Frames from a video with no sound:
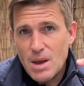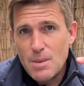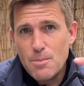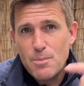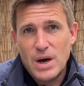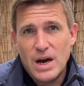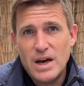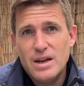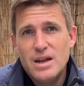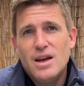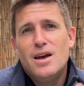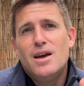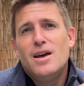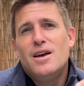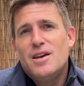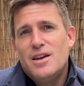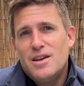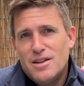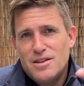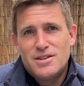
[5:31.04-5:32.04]
But
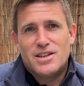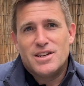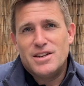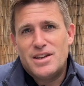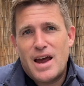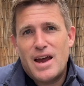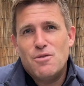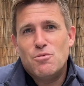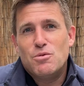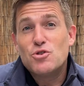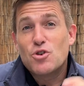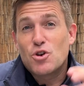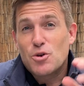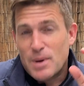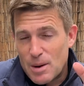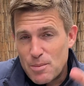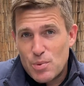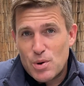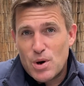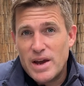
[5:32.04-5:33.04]
today we're talking
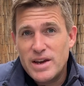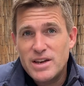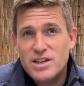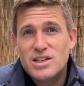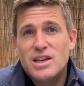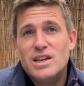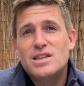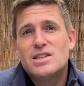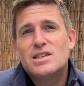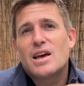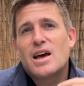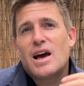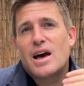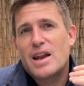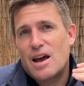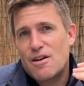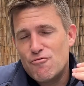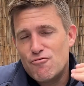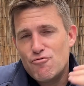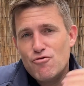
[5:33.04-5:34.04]
about prices, and
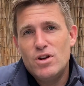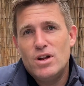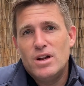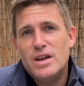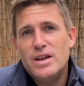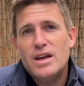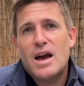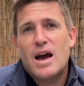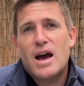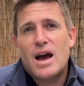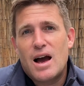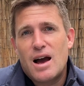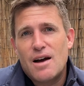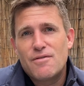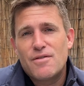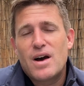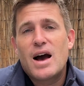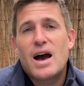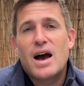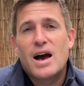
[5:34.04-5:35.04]
I really
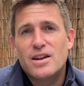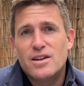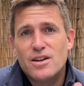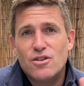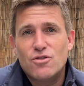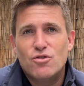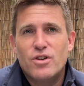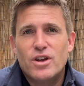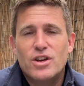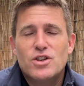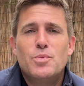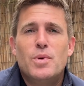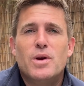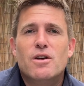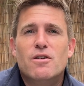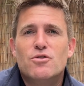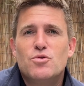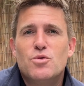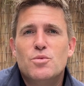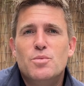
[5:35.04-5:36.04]
have had a good
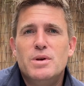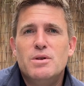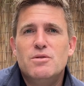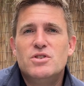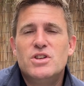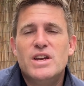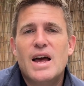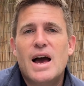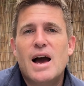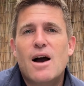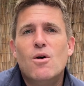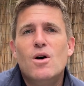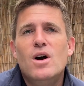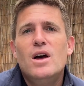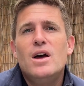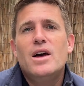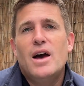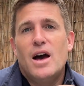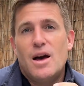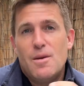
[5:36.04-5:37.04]
experience with Beauty Now,
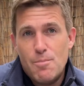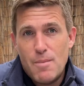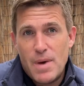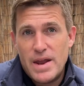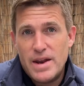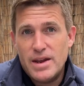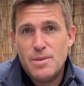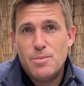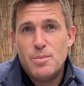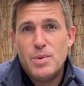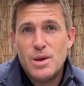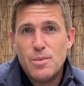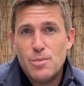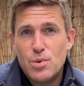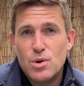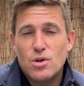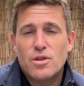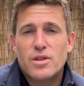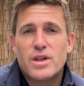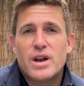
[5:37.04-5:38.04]
and many
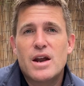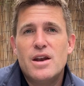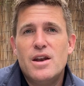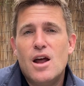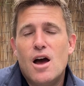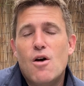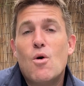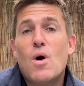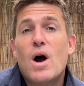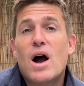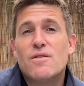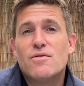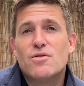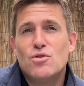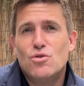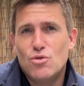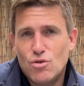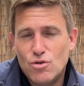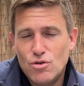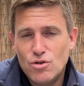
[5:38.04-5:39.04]
people that I know have
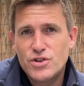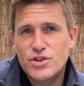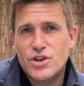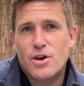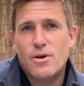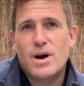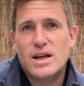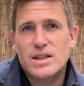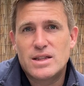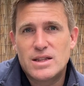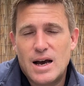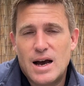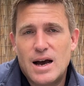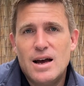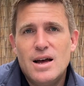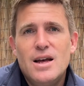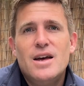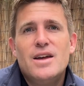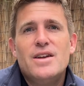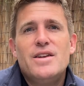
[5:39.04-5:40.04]
also had that.
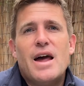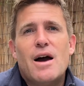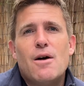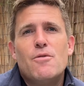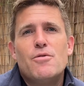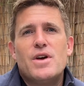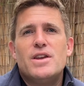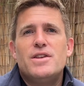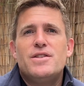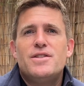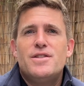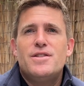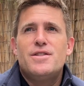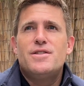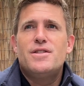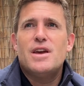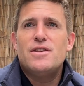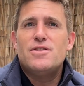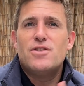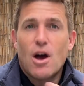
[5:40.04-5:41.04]
Now,
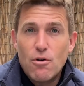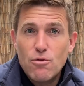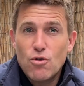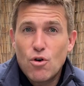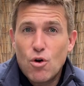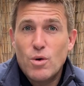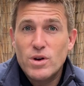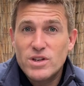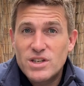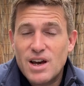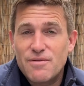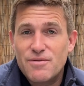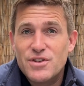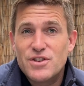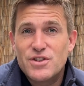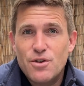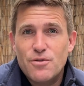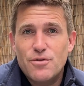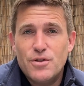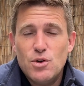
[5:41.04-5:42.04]
they don't always have the
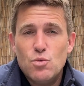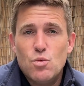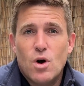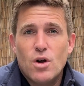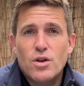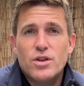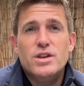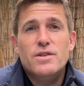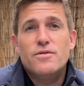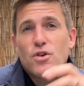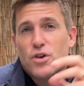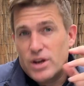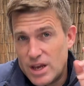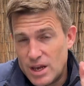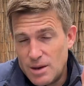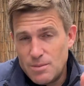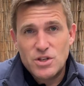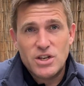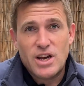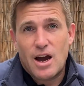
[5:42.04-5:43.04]
stuff you want. You've got to
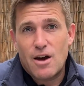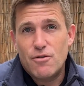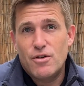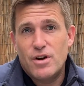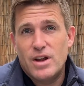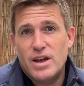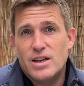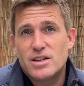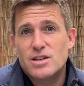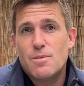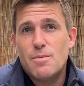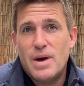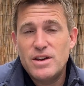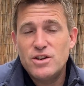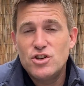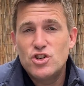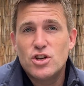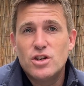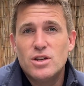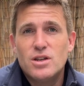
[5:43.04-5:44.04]
keep scouring it, as I
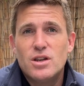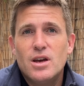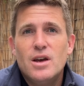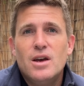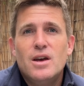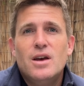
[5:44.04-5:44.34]
mentioned,